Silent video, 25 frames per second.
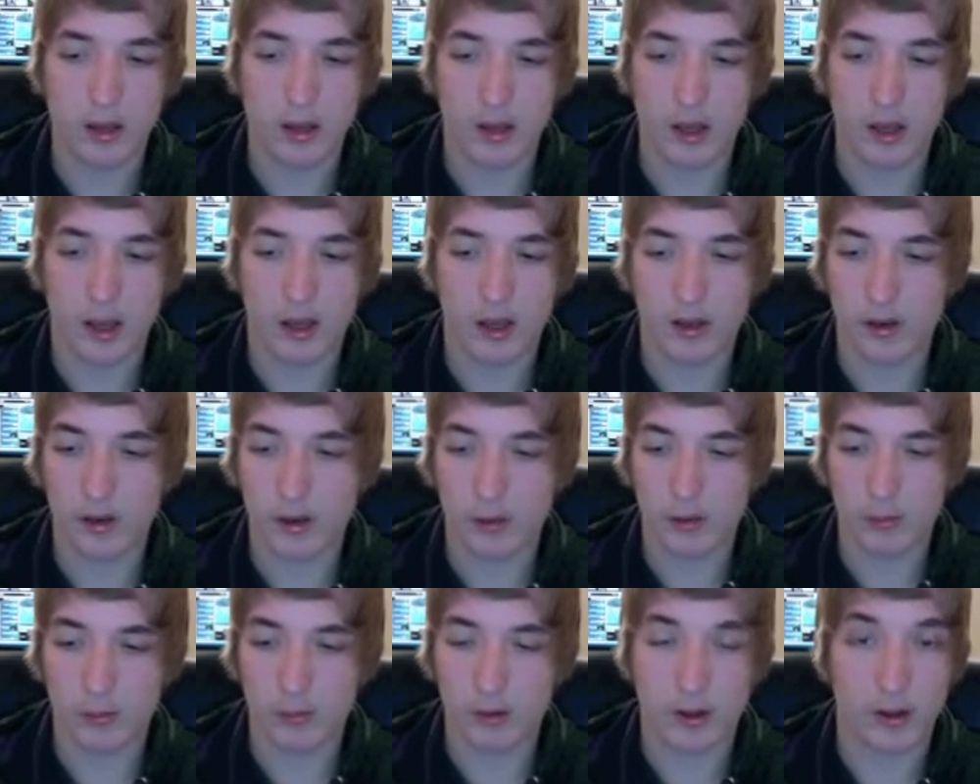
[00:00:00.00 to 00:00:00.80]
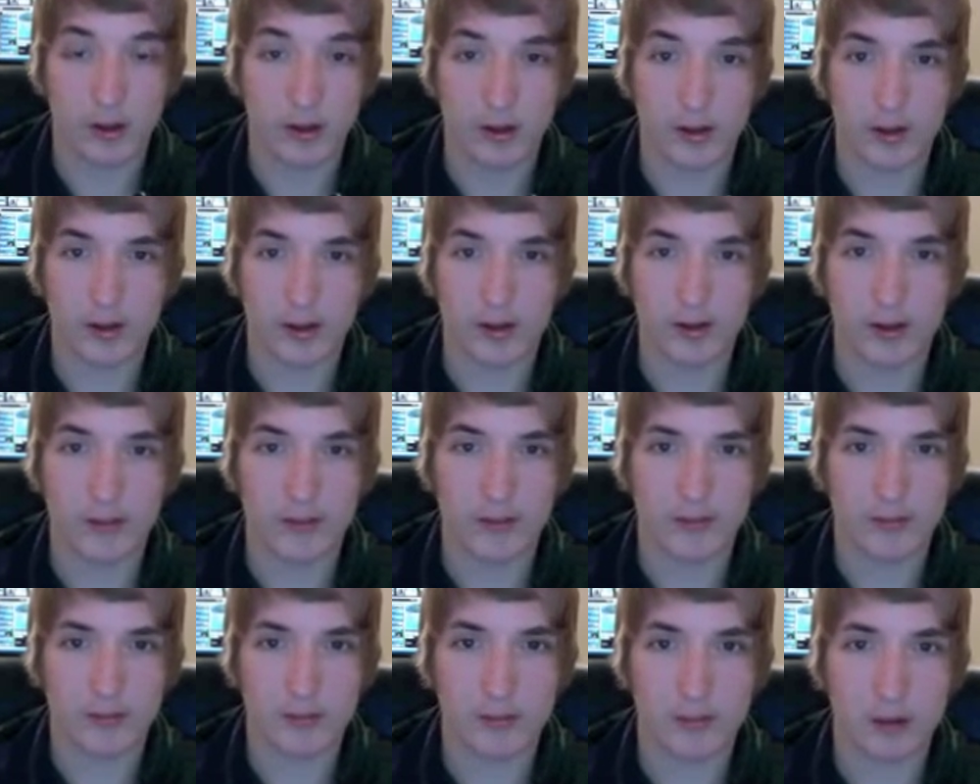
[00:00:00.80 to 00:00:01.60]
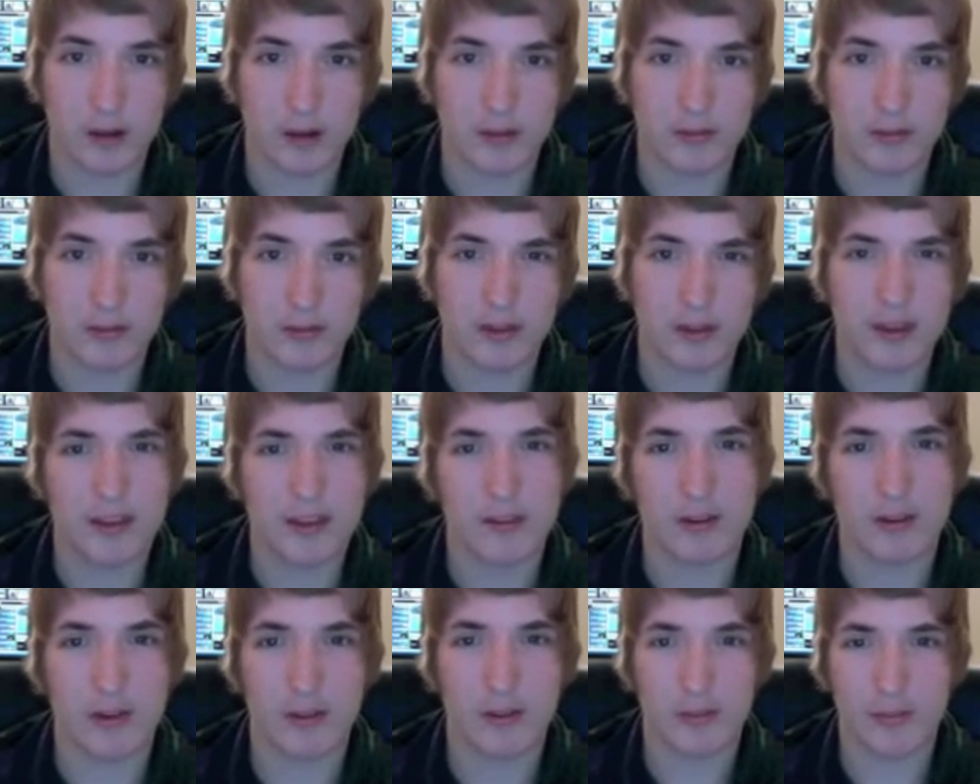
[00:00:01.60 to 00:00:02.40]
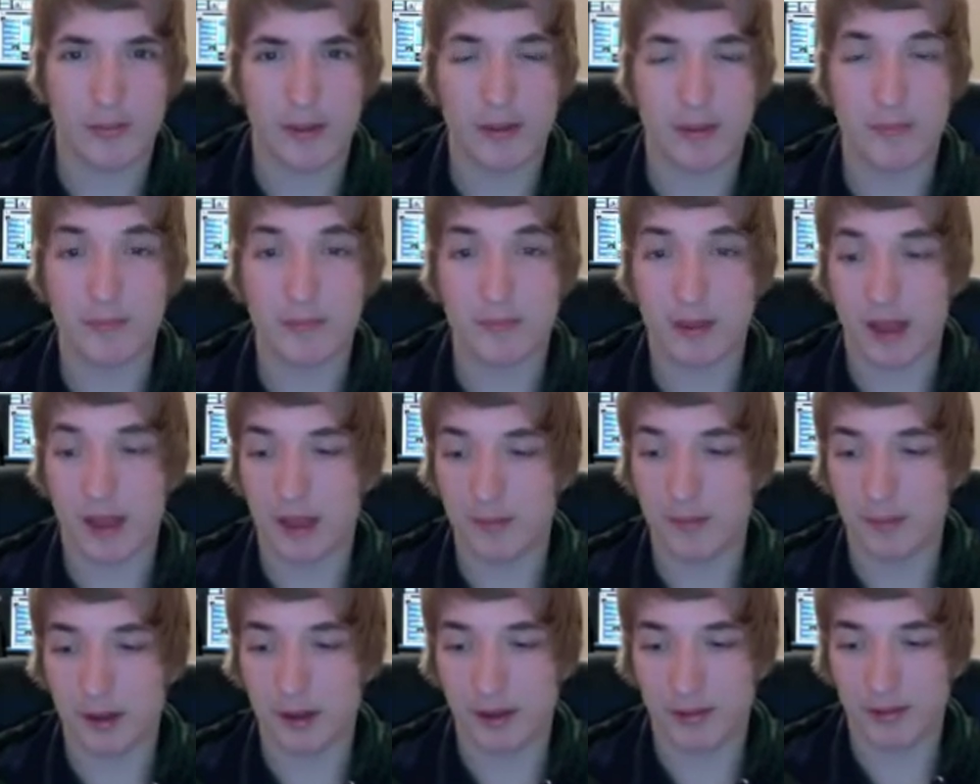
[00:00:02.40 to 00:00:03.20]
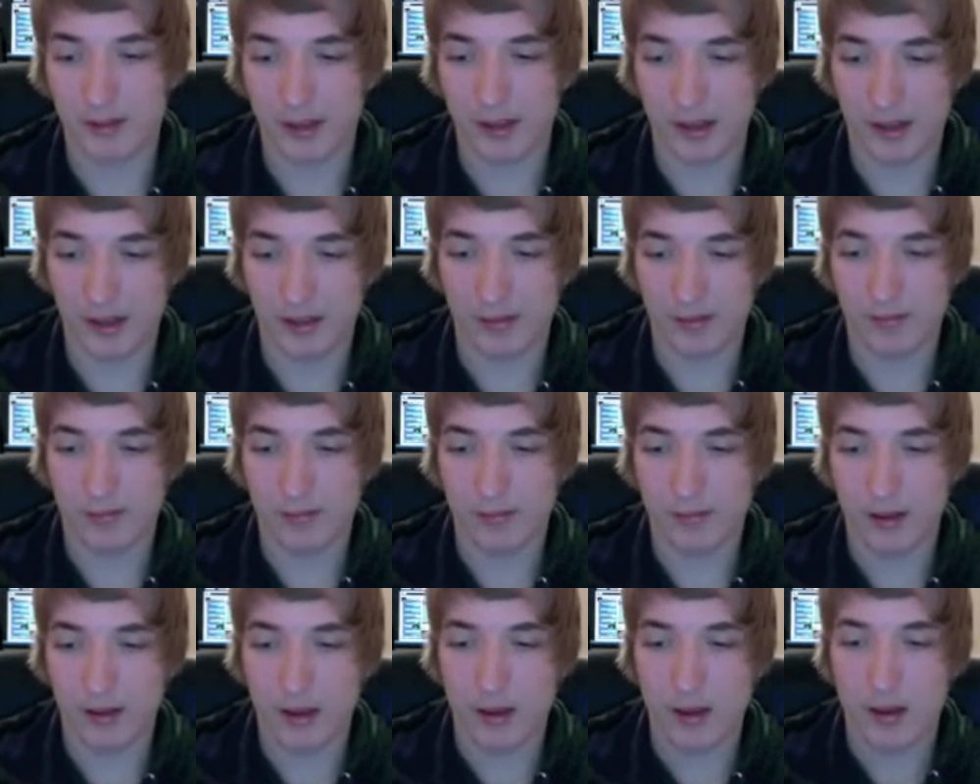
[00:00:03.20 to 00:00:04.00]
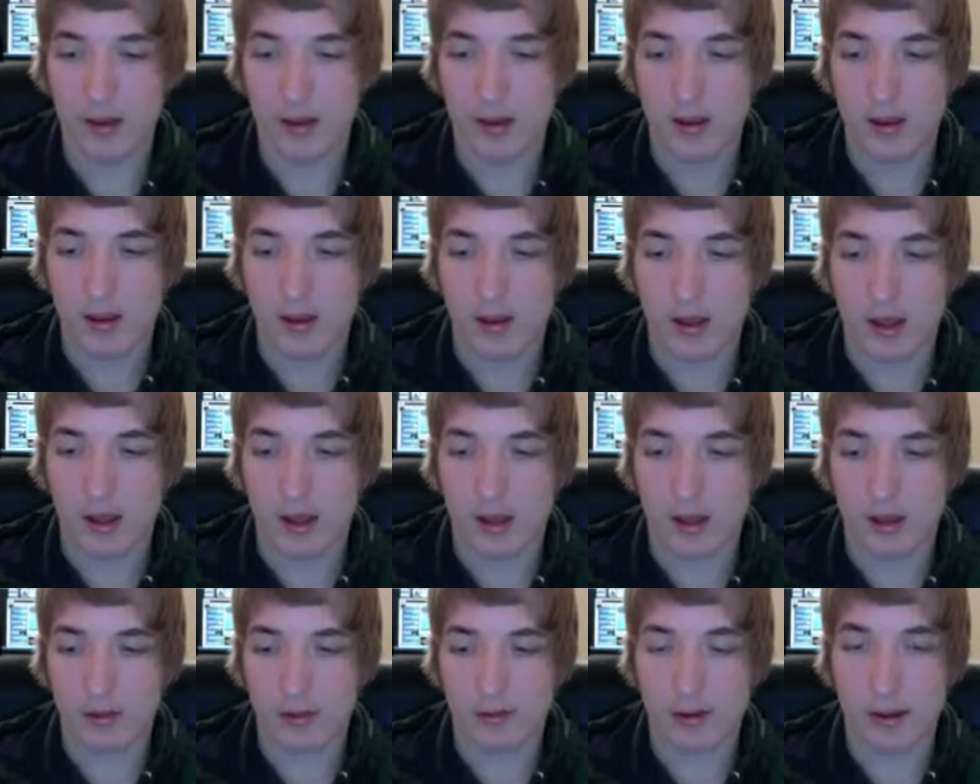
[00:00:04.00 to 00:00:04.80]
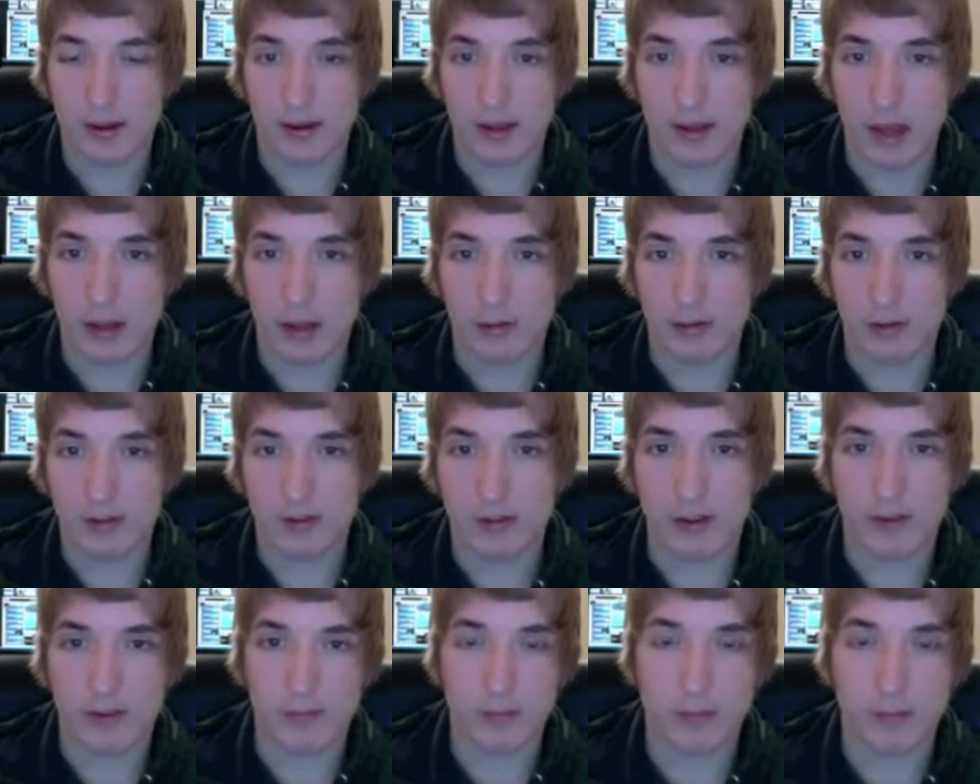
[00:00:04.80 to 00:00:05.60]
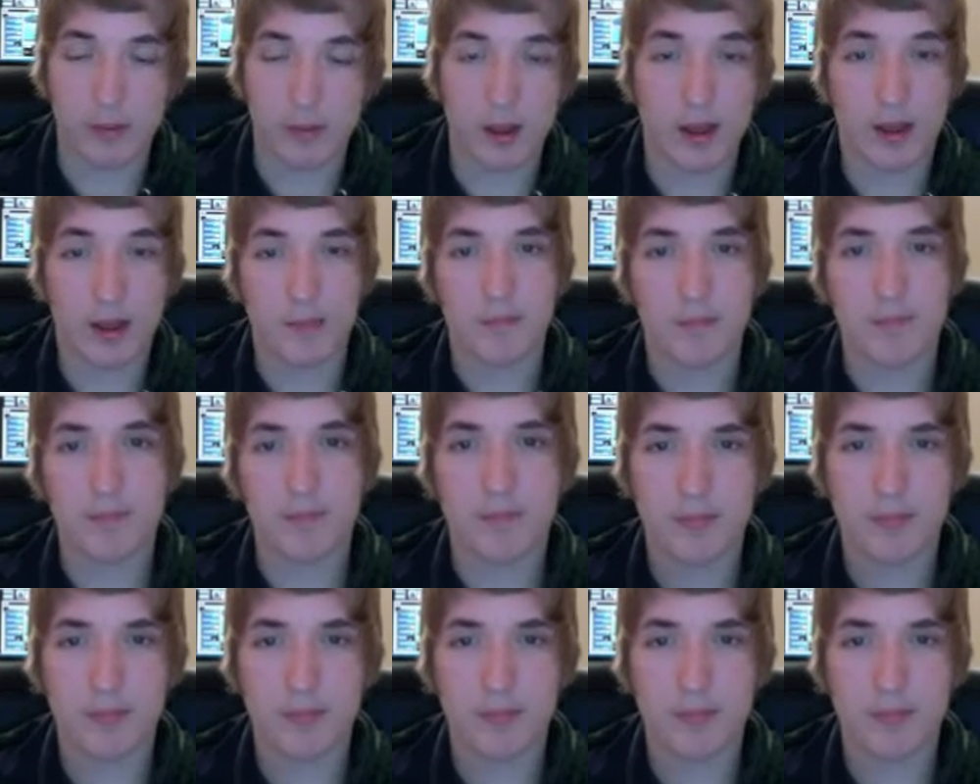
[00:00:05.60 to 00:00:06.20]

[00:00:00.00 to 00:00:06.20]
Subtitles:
I don't know. Well, DD Crow is a bit there because they can drag down and stuff, but